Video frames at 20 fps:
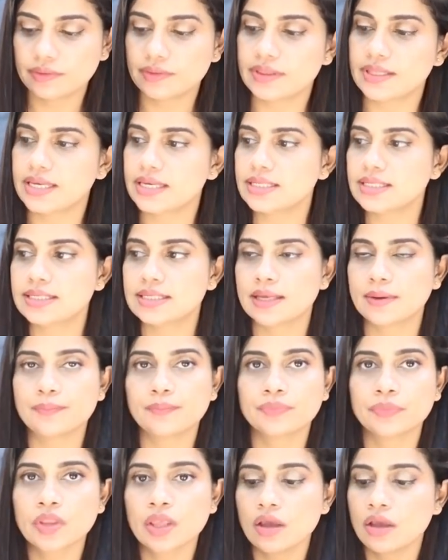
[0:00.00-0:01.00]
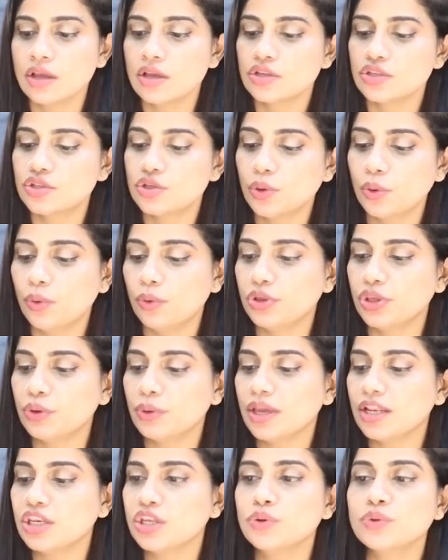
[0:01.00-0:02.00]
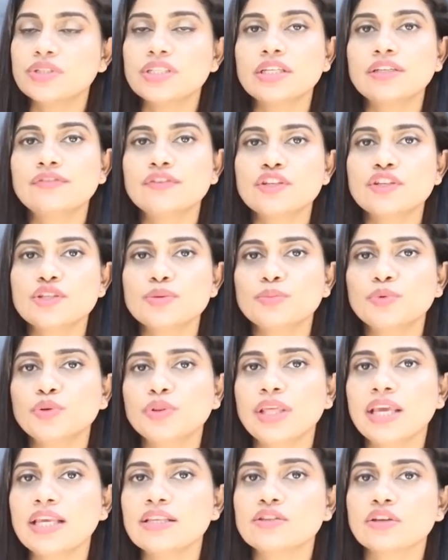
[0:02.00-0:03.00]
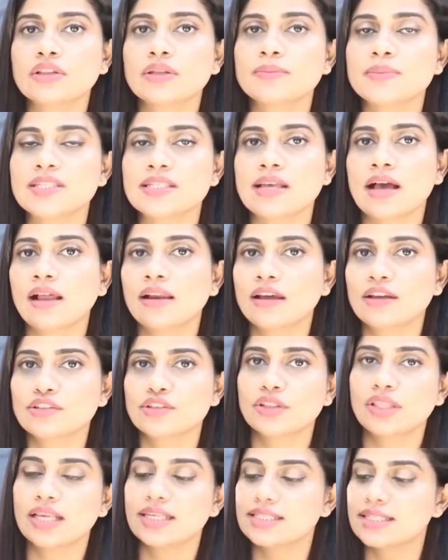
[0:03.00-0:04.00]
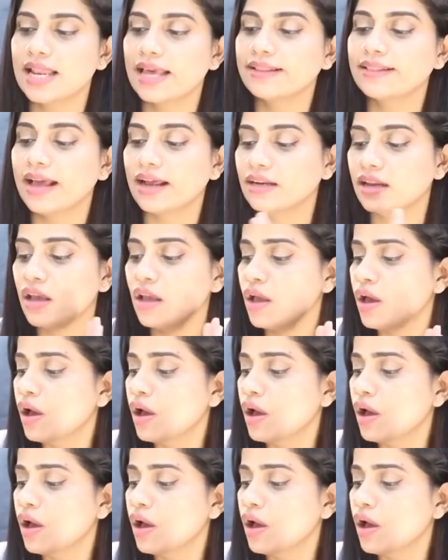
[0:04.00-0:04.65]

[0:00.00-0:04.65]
This, so you can use it for smoothies or the masalas or things like that.